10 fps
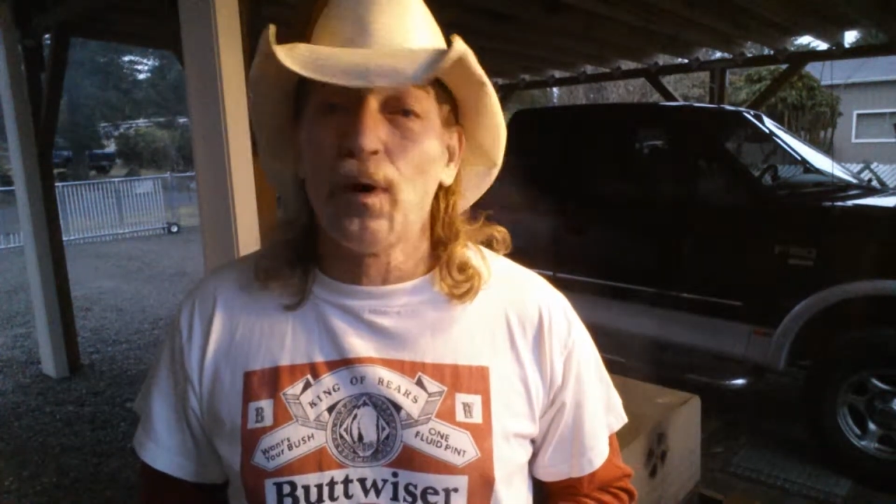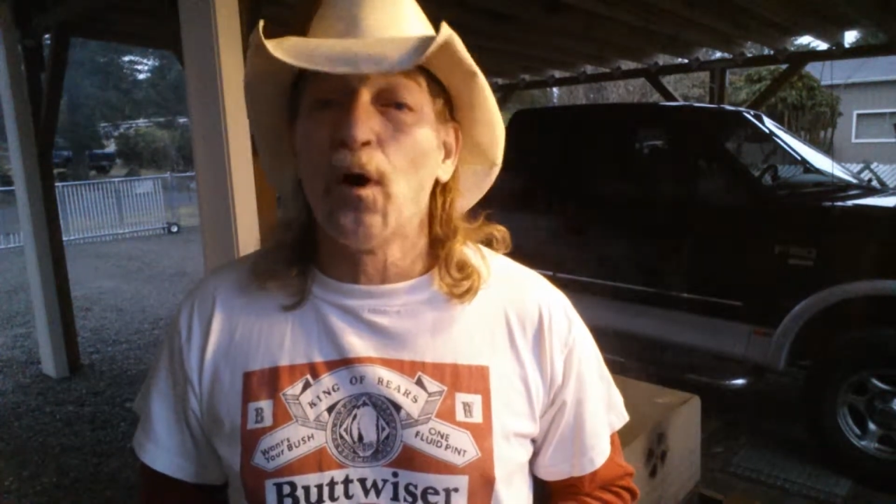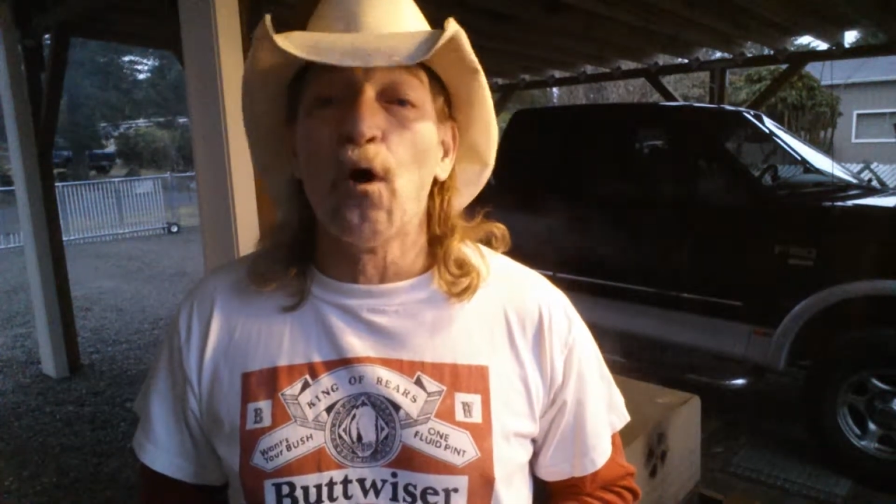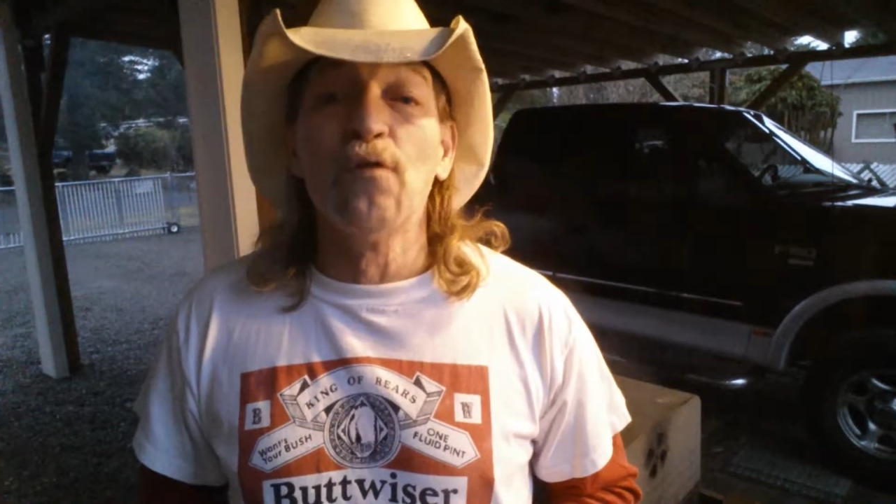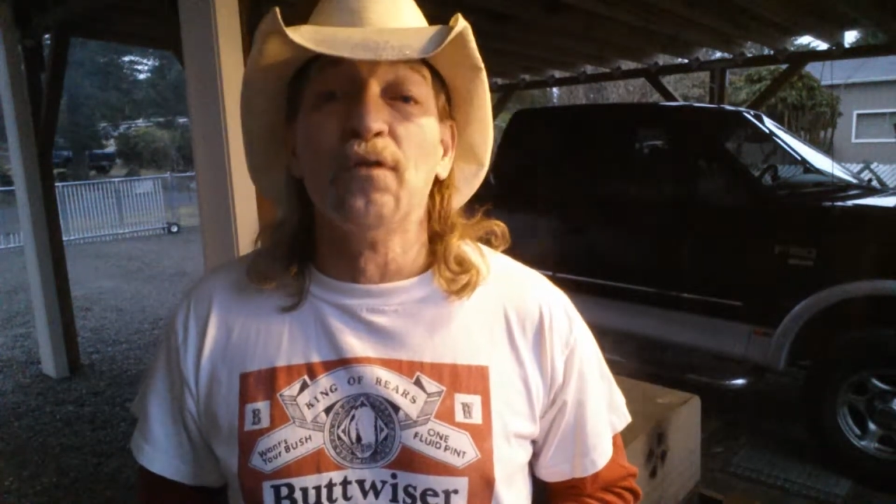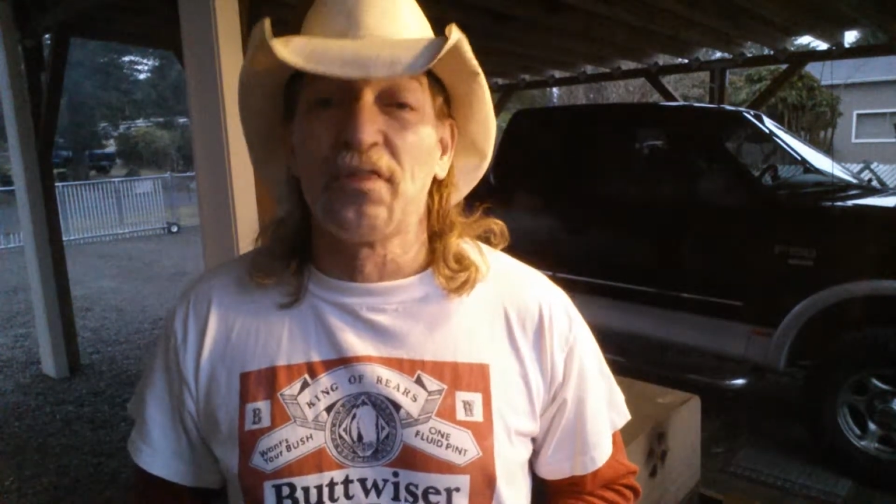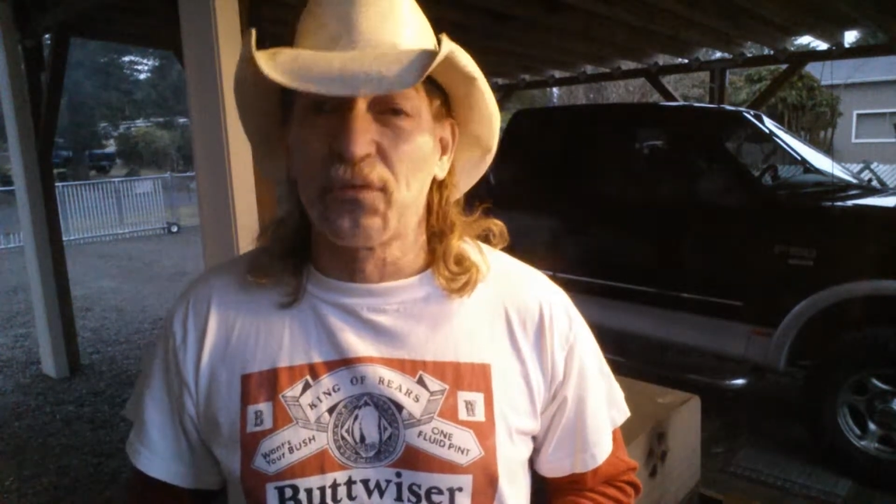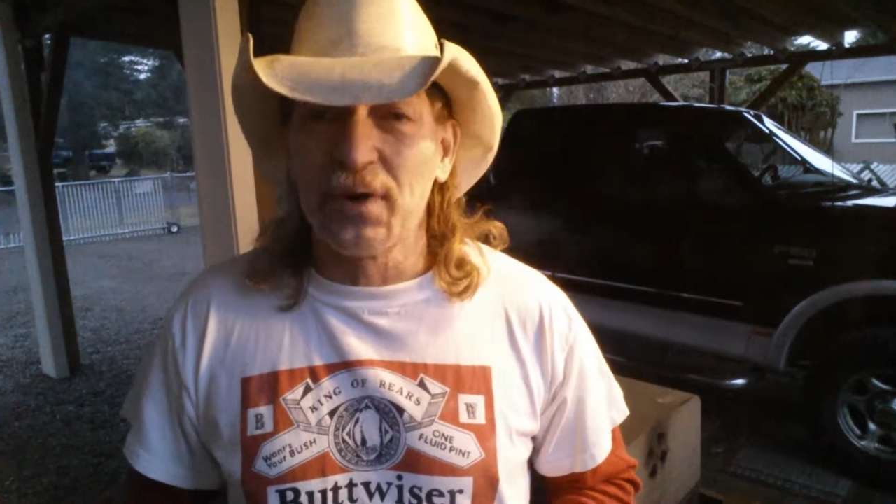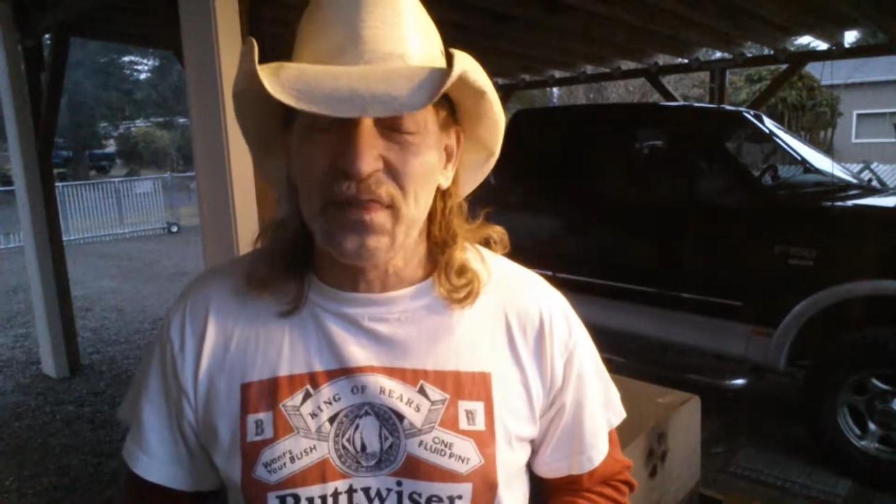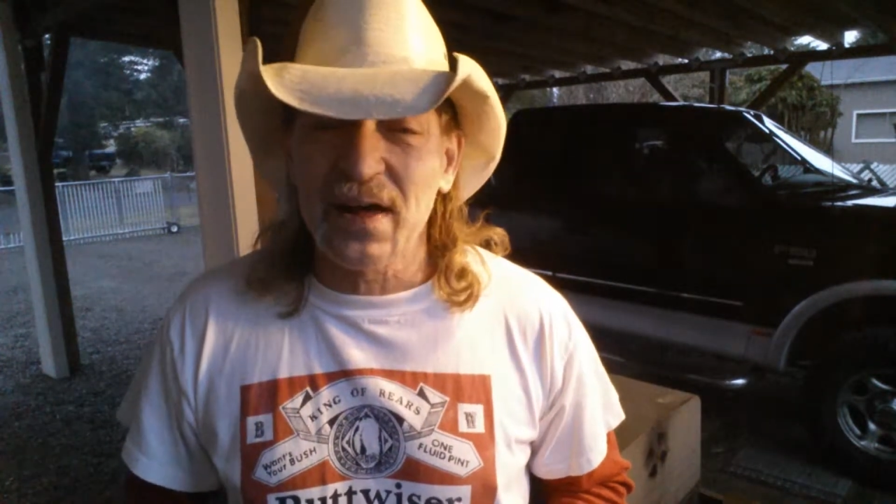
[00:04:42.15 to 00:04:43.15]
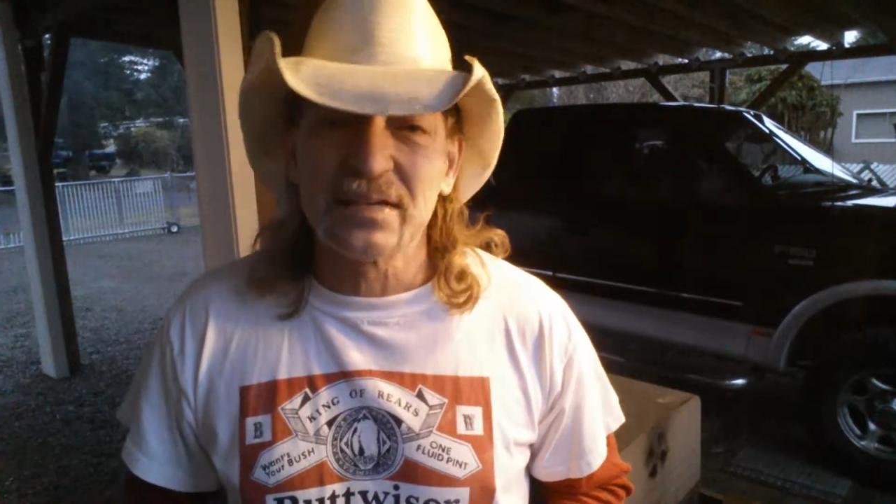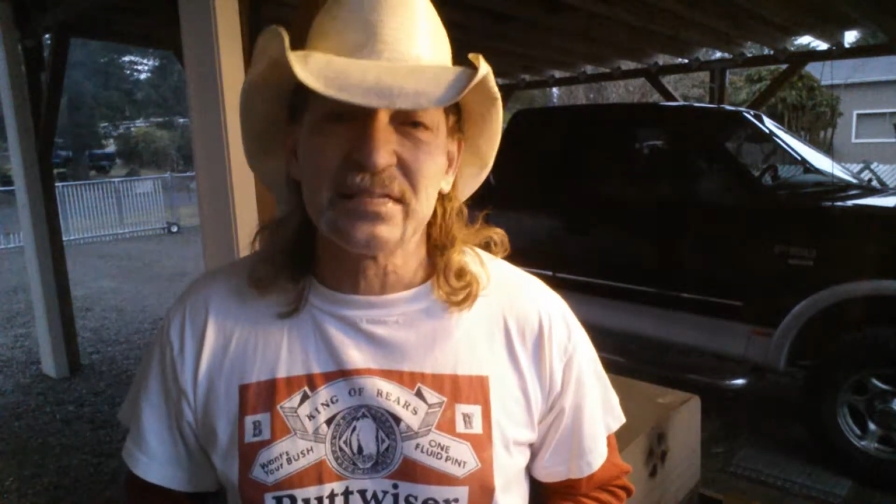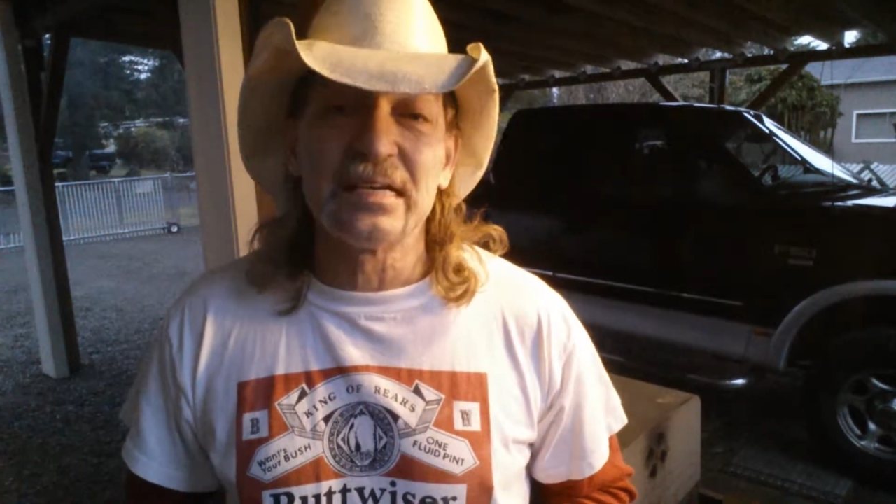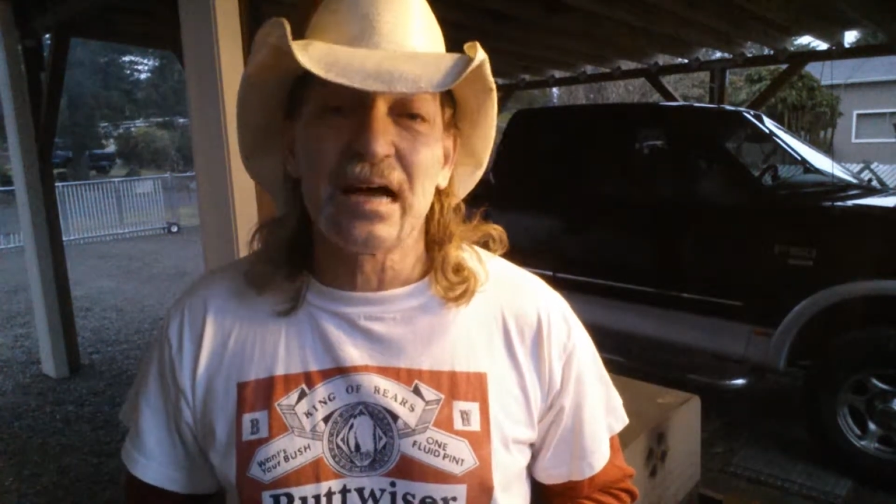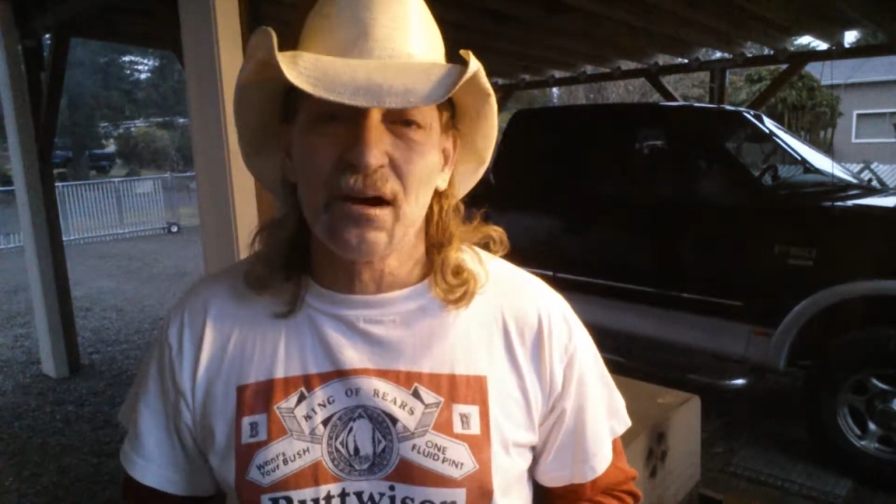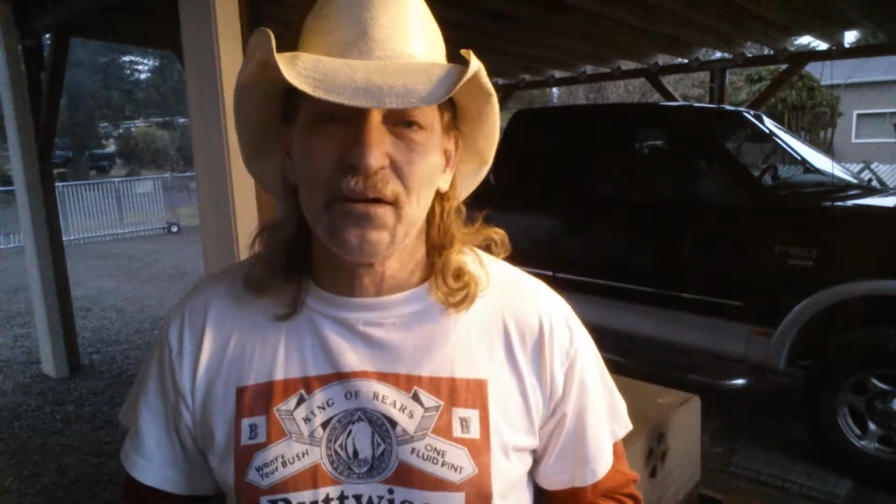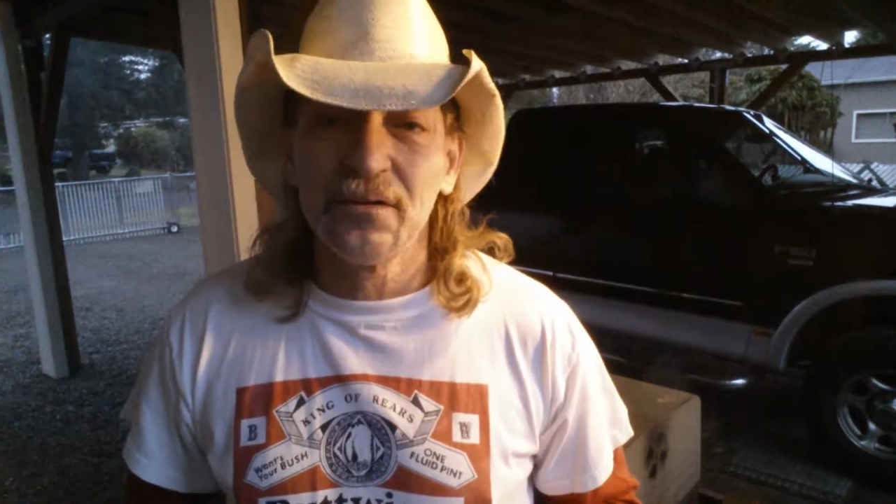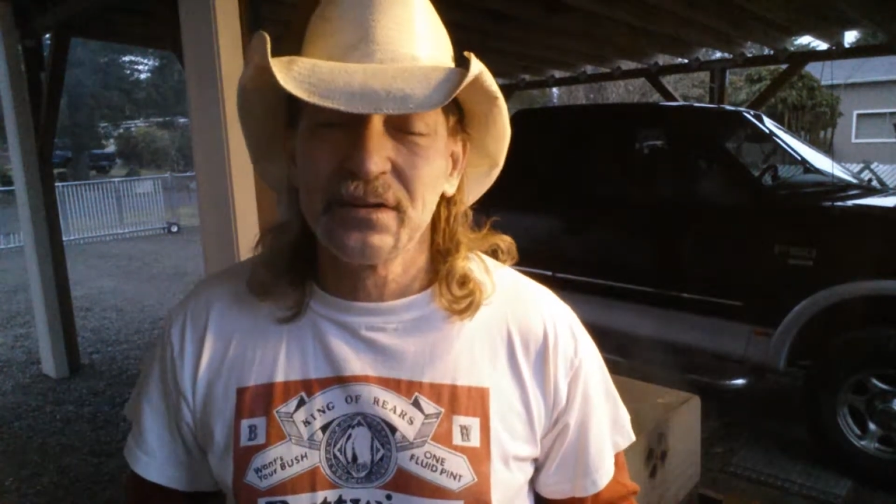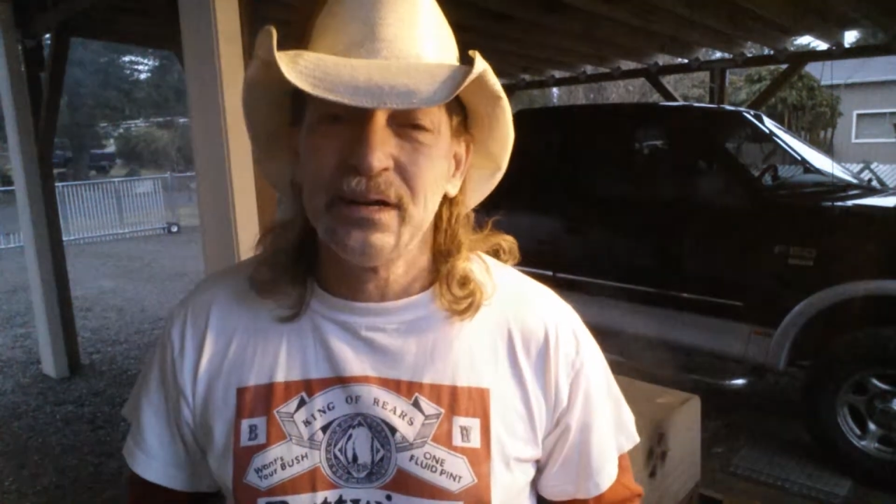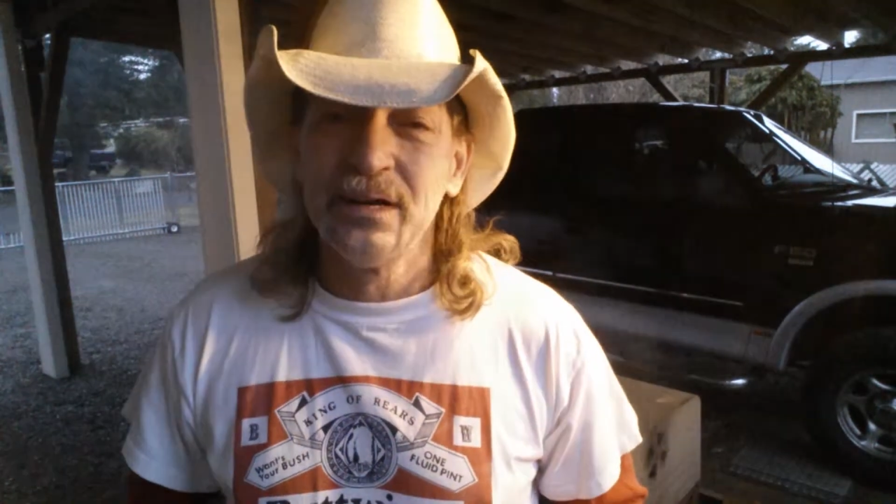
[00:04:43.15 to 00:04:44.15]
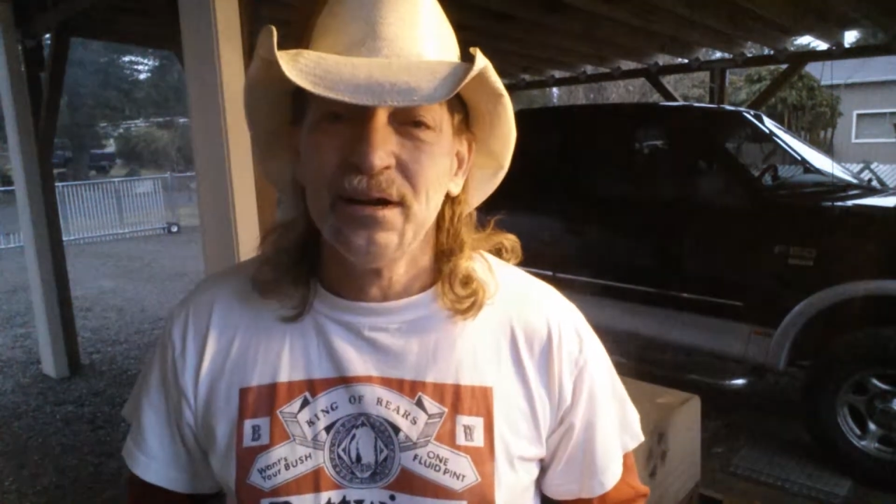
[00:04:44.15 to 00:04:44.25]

over $3,000